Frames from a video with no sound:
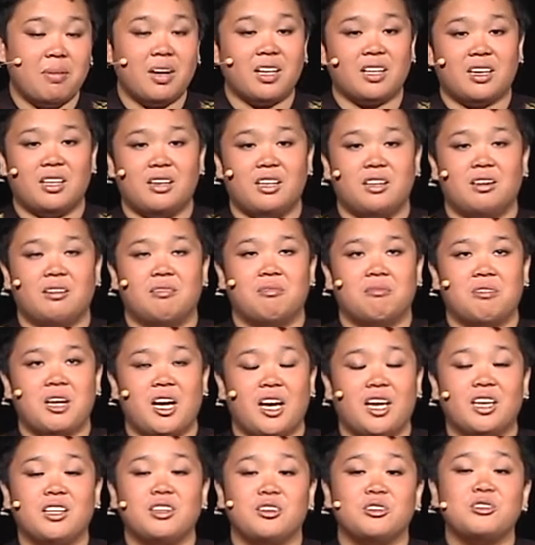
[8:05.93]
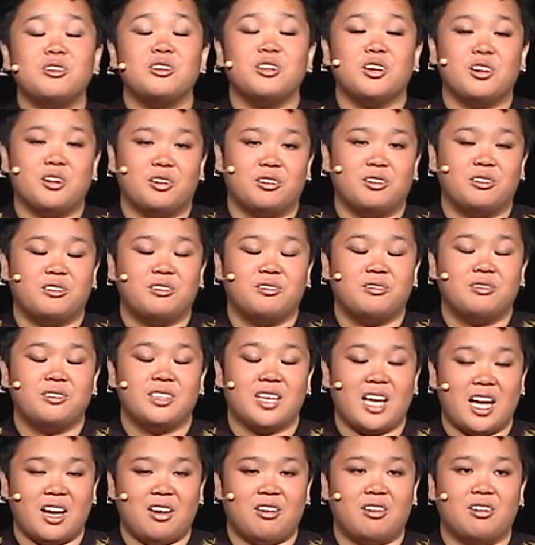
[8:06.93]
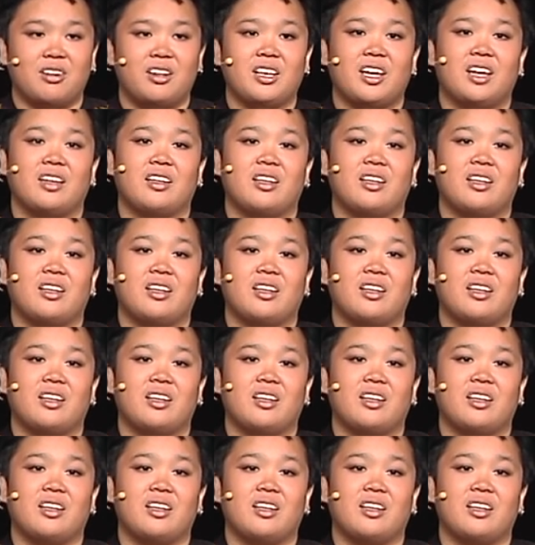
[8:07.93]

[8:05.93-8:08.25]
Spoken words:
But I do know now